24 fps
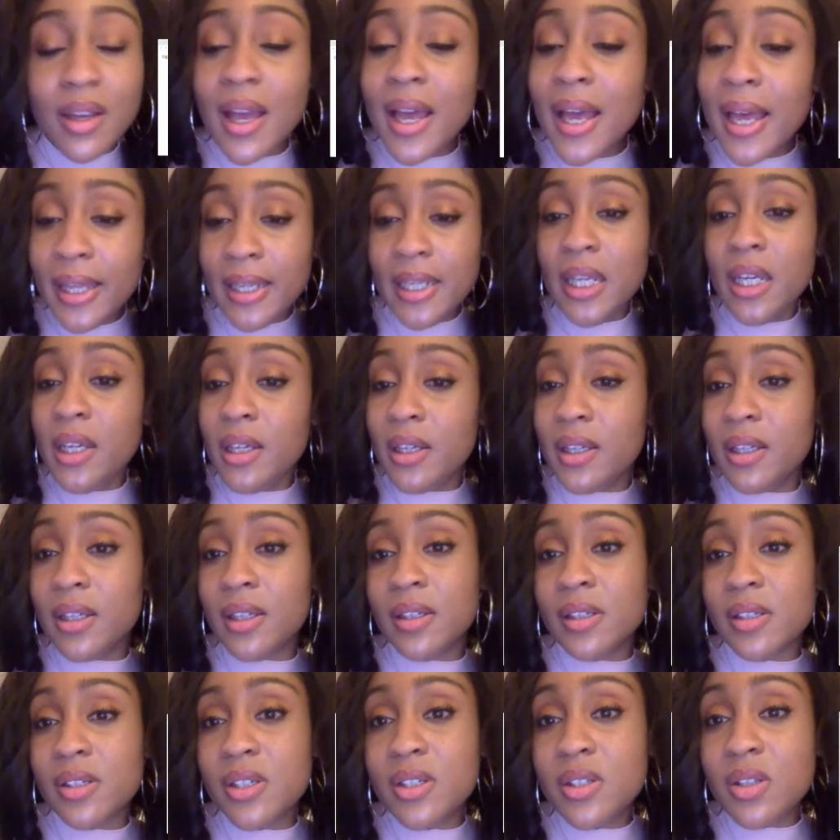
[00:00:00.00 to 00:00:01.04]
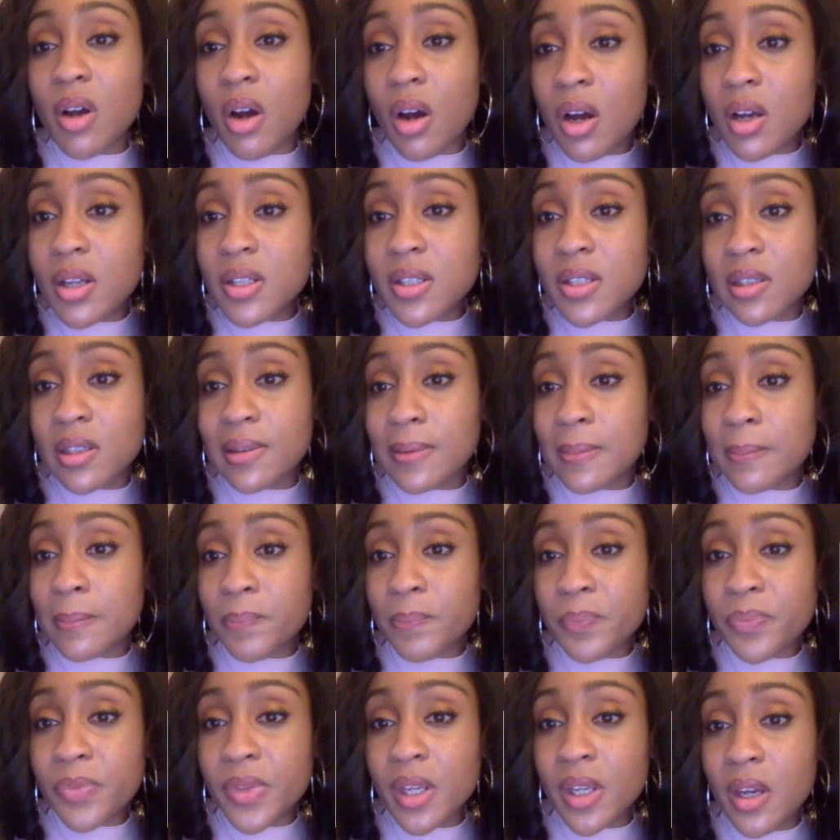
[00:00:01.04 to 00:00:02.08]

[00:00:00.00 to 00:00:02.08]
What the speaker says: Honey, she's awesome.